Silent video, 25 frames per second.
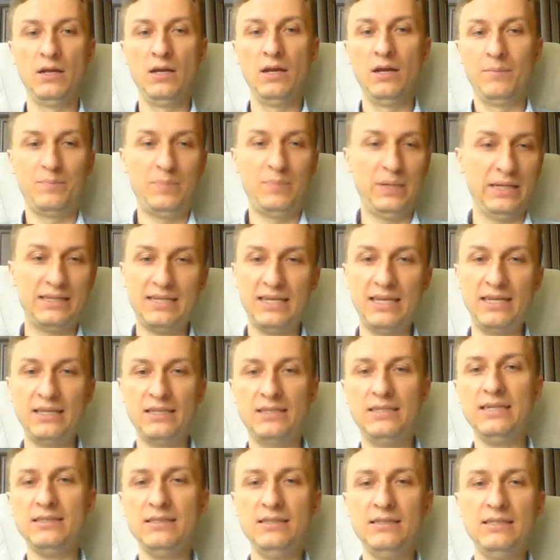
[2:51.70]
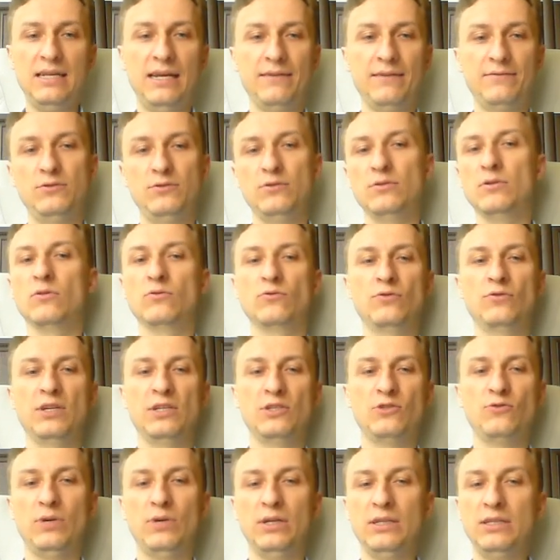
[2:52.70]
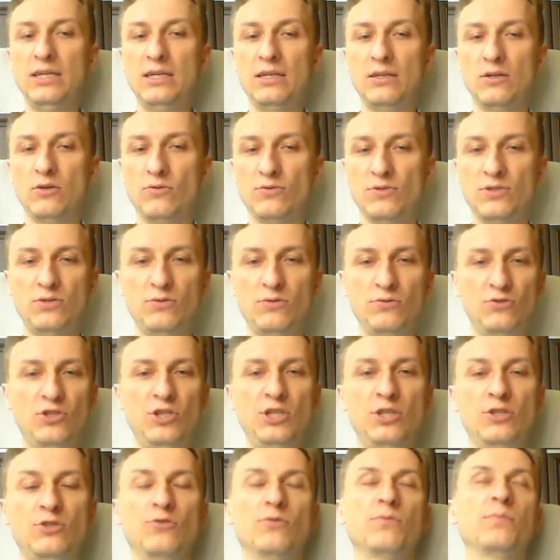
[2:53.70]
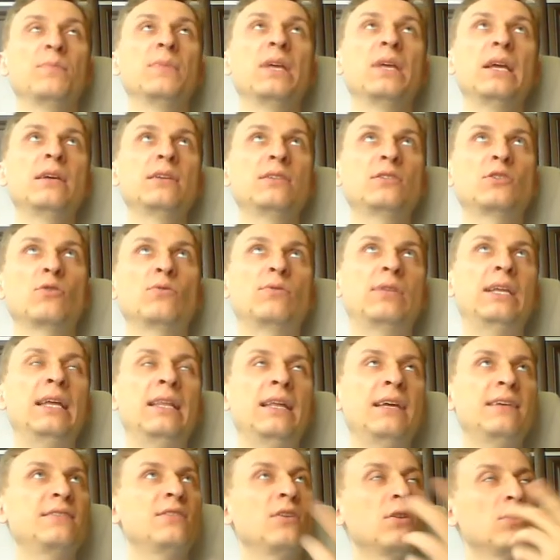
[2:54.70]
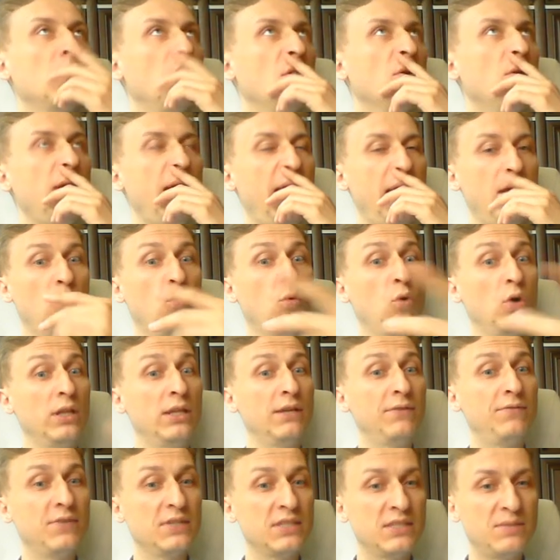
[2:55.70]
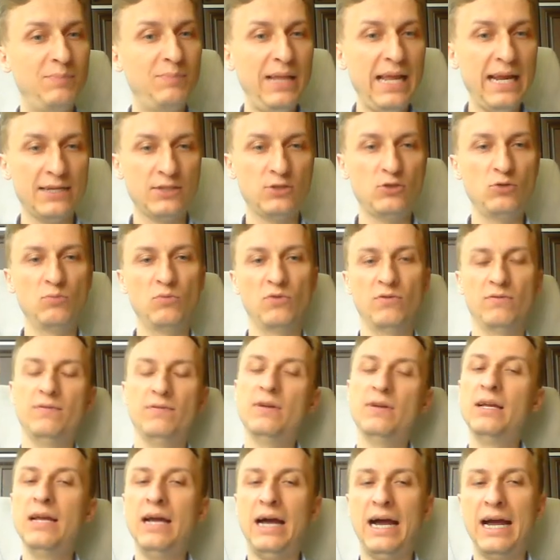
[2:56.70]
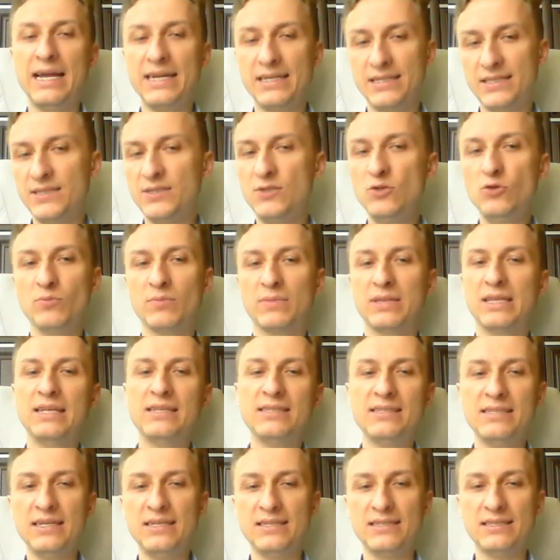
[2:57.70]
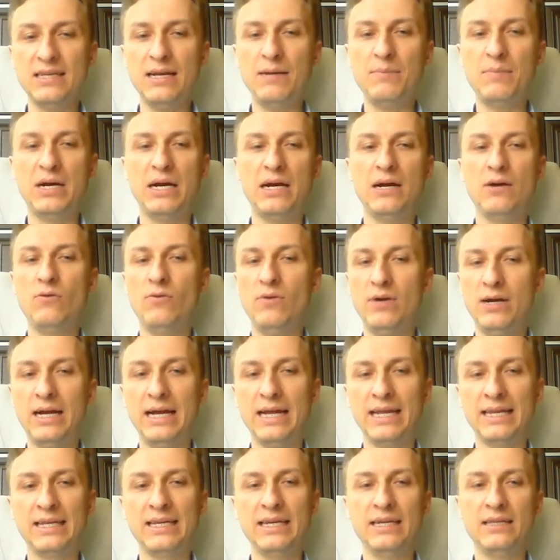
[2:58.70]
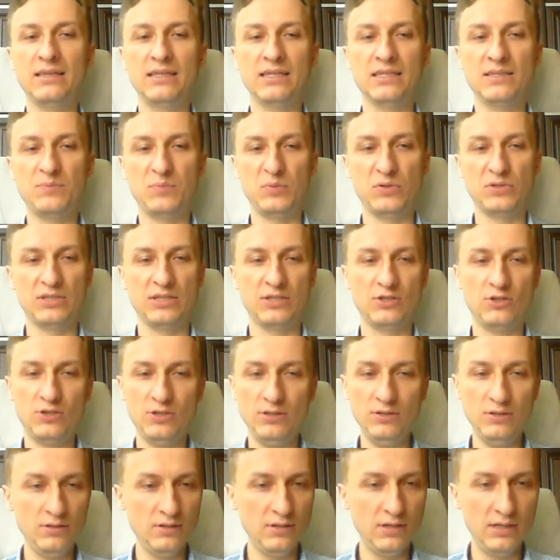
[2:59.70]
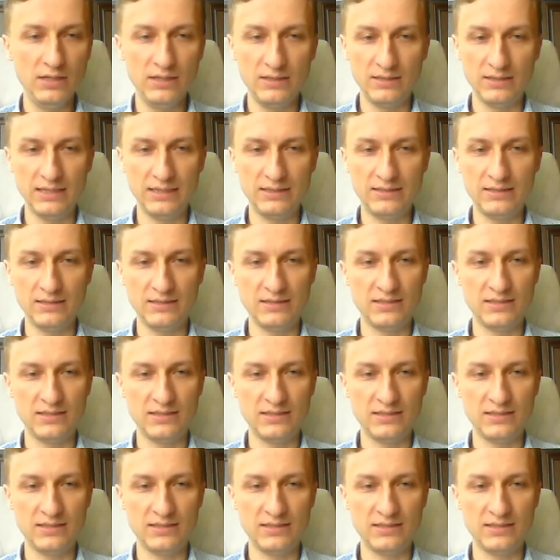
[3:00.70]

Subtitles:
But king doesn't have to go to h1, king goes to g2. So then I thought, okay, what if it's black to move? I assumed, let's say somehow I get this position, that it